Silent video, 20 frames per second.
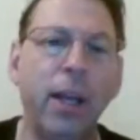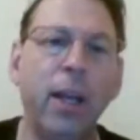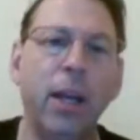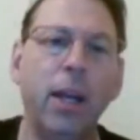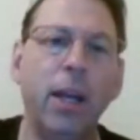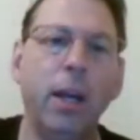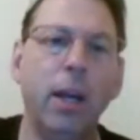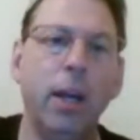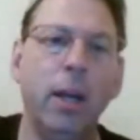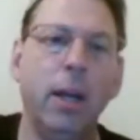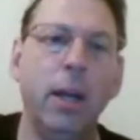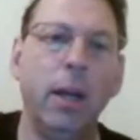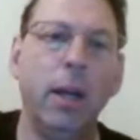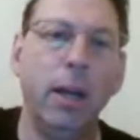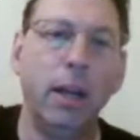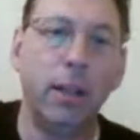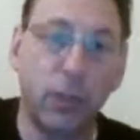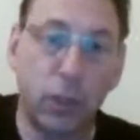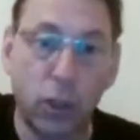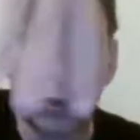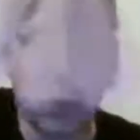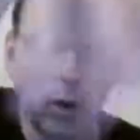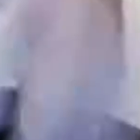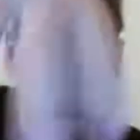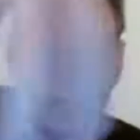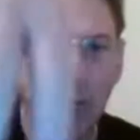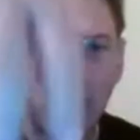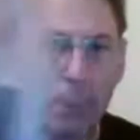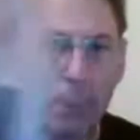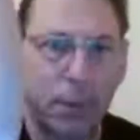to try and stop the car
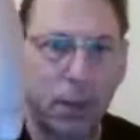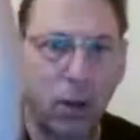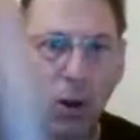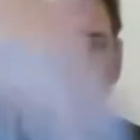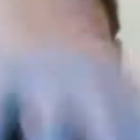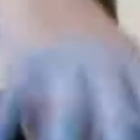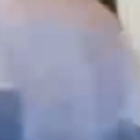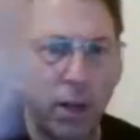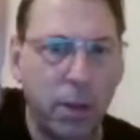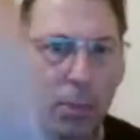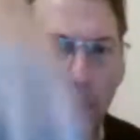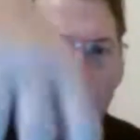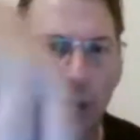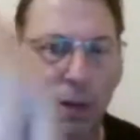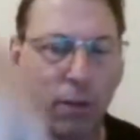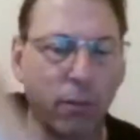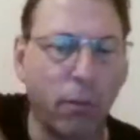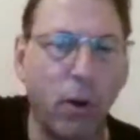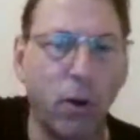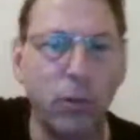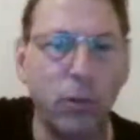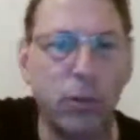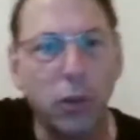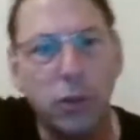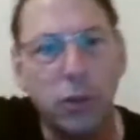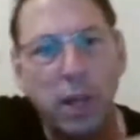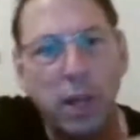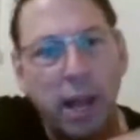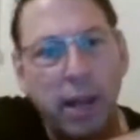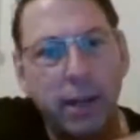in the middle of the road so that the
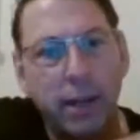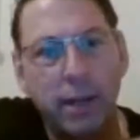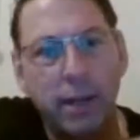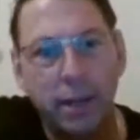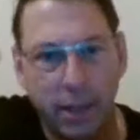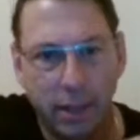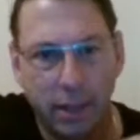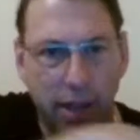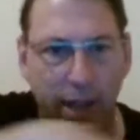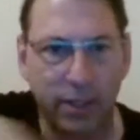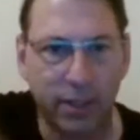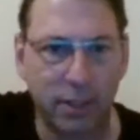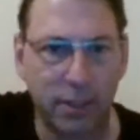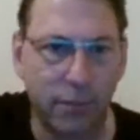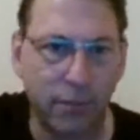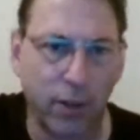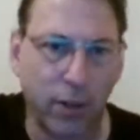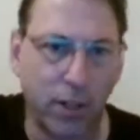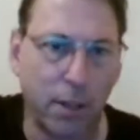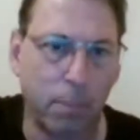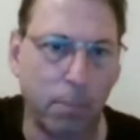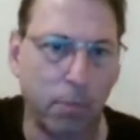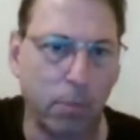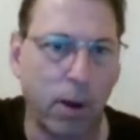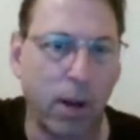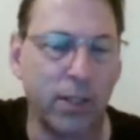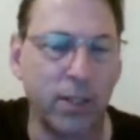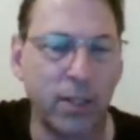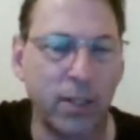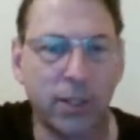guys in front of the projects
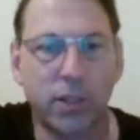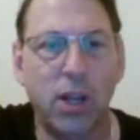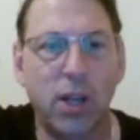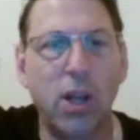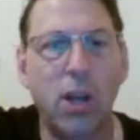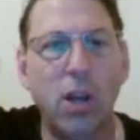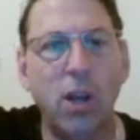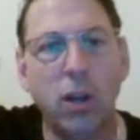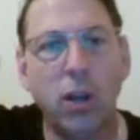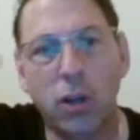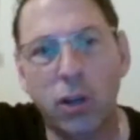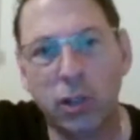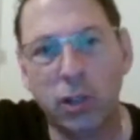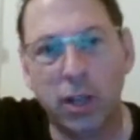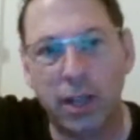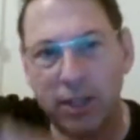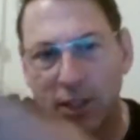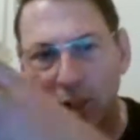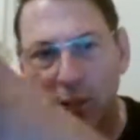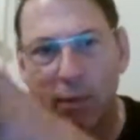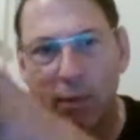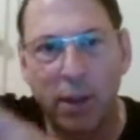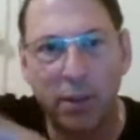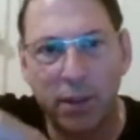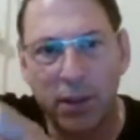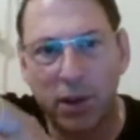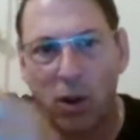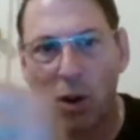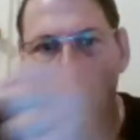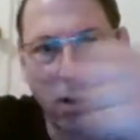could like surround the car, rip
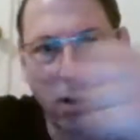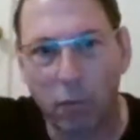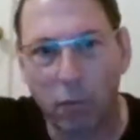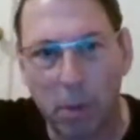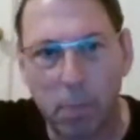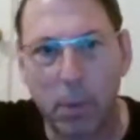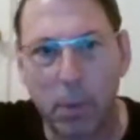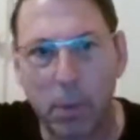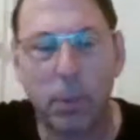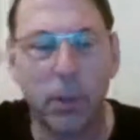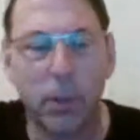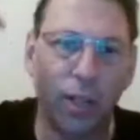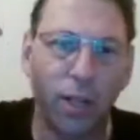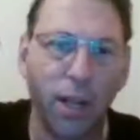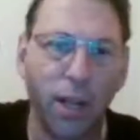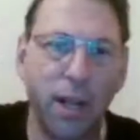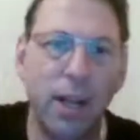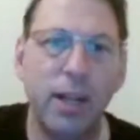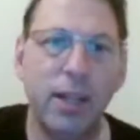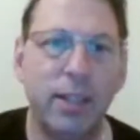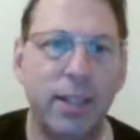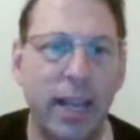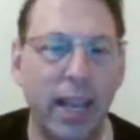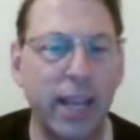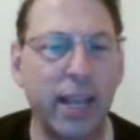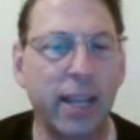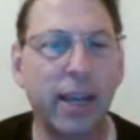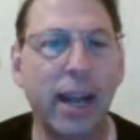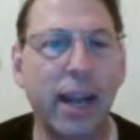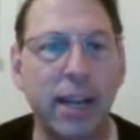open the doors, and
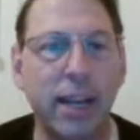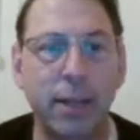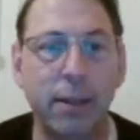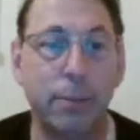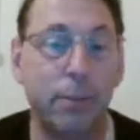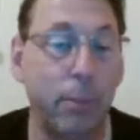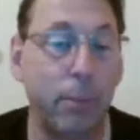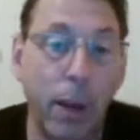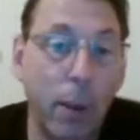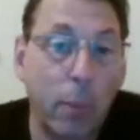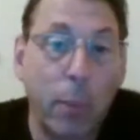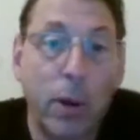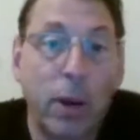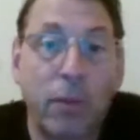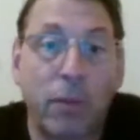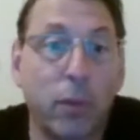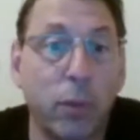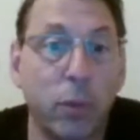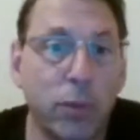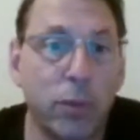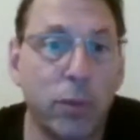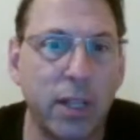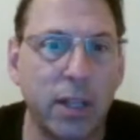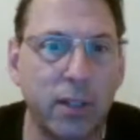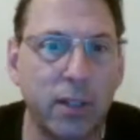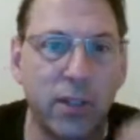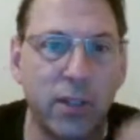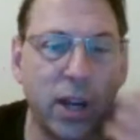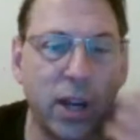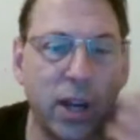take any whatever was
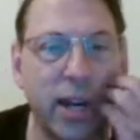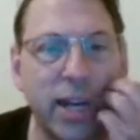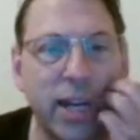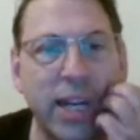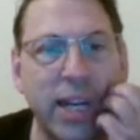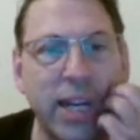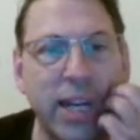inside.